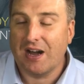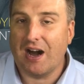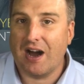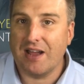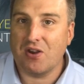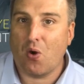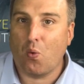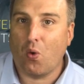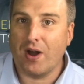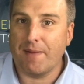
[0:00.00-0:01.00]
on
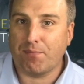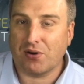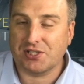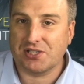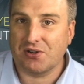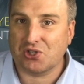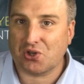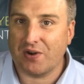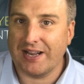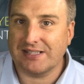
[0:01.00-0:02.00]
what personal
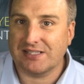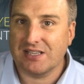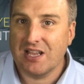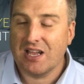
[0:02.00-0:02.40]
traits